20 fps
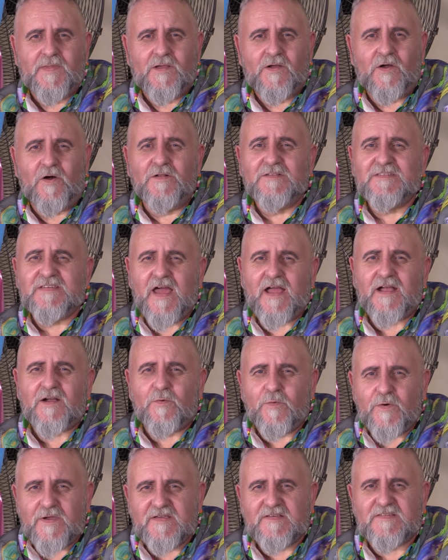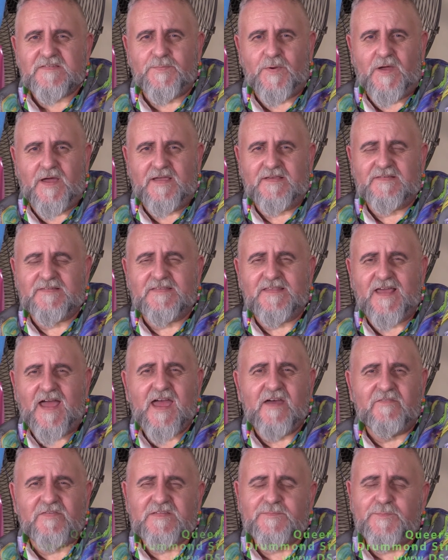contact Queerspace. They
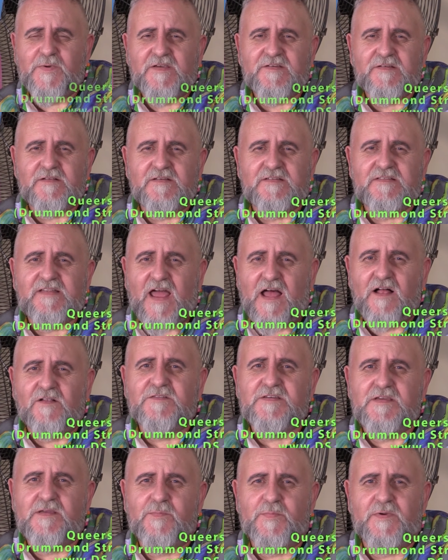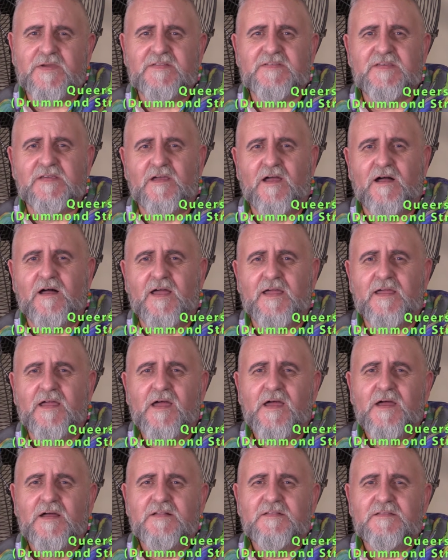have a specialist LGBTI
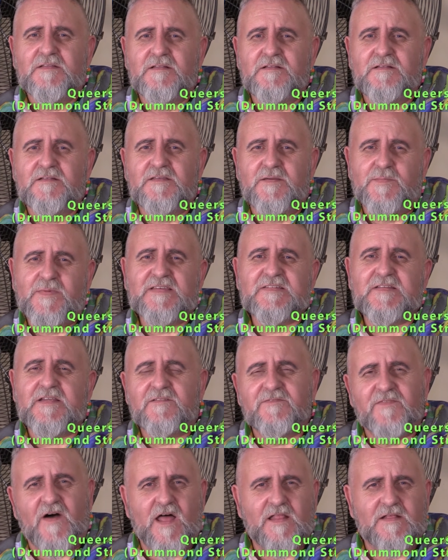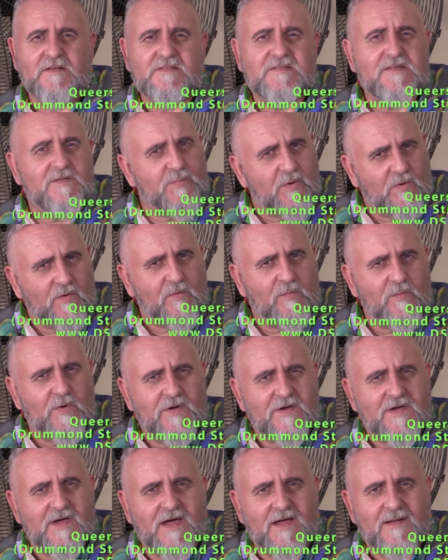domestic violence support
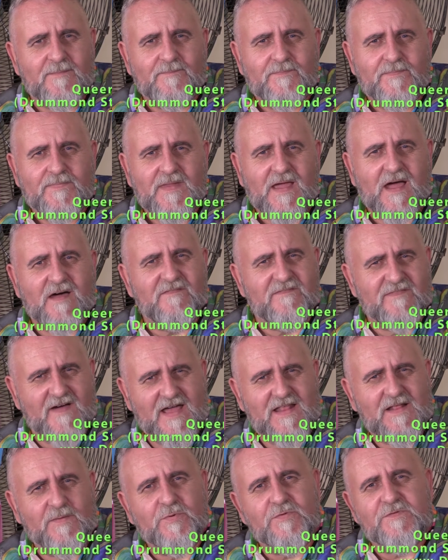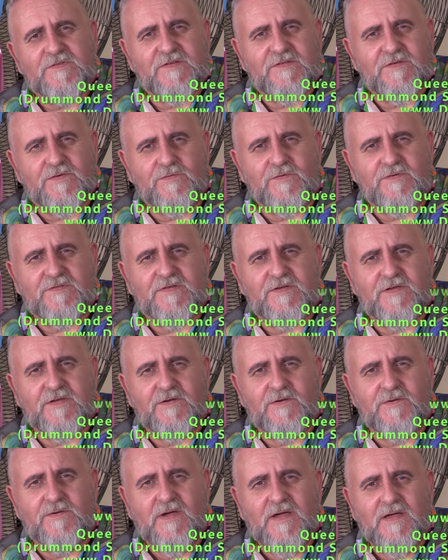worker available to talk to
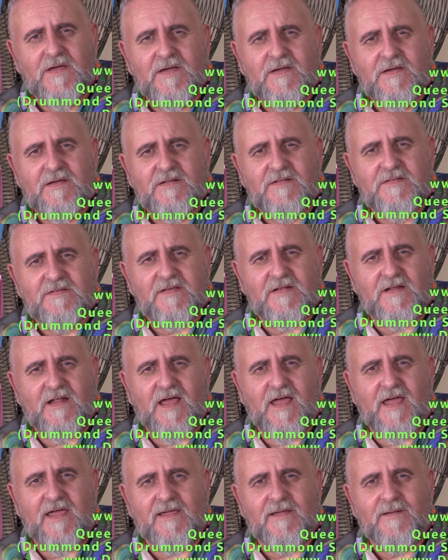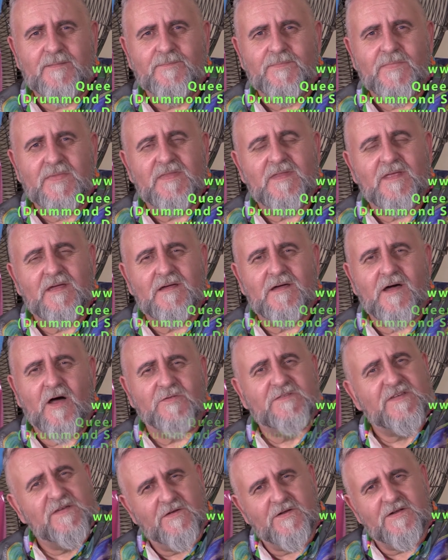you today.
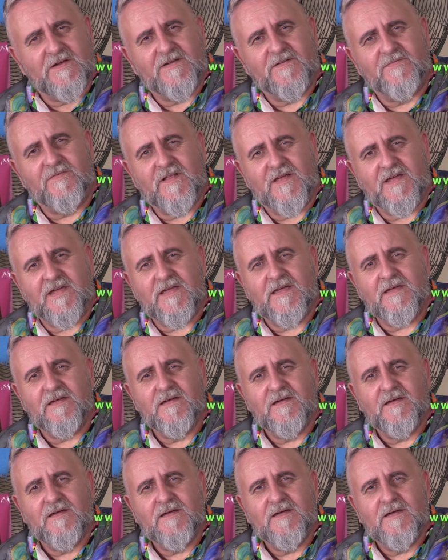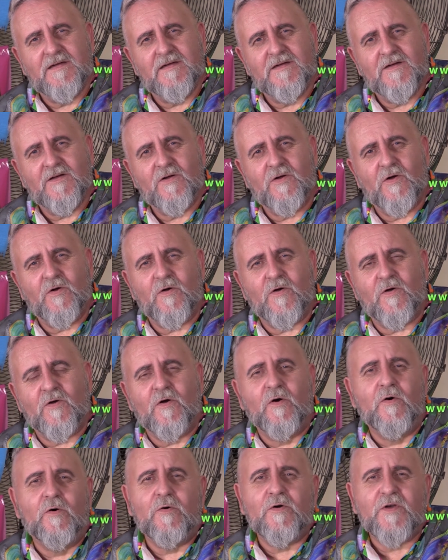Alternatively,
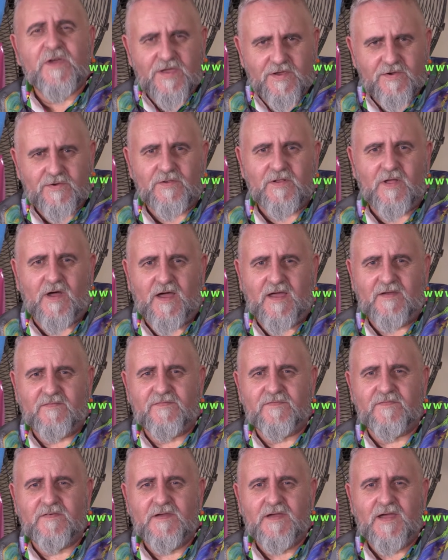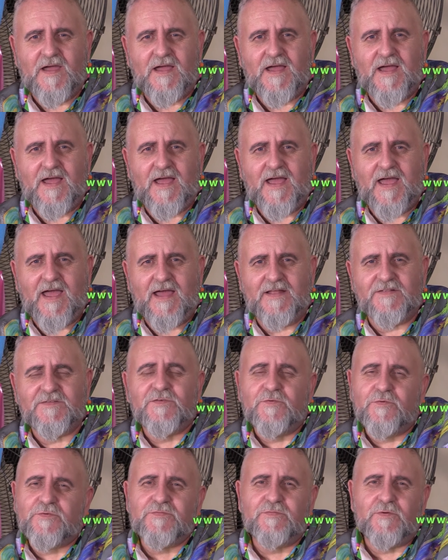call QLife and
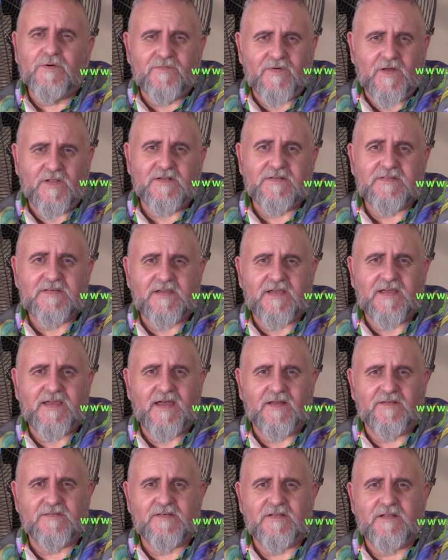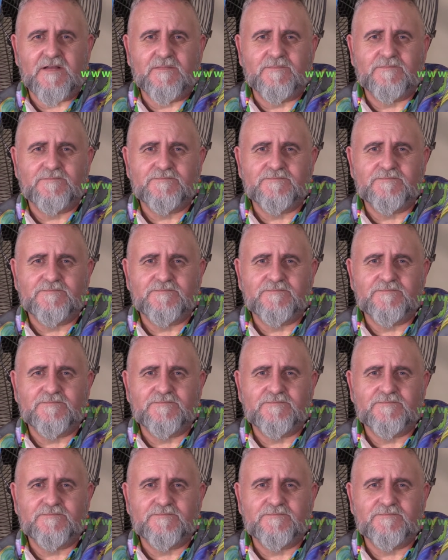talk to a volunteer counsellor.